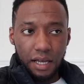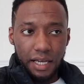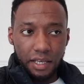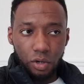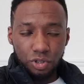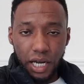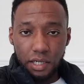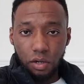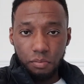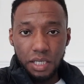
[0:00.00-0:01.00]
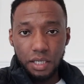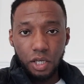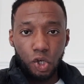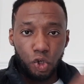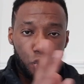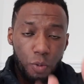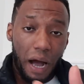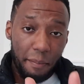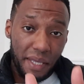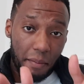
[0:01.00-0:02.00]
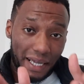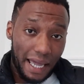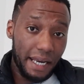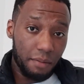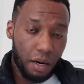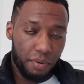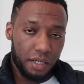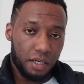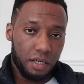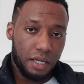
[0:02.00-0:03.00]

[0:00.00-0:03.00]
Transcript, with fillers: a girl tried on me. You might be a mechanic, my brother.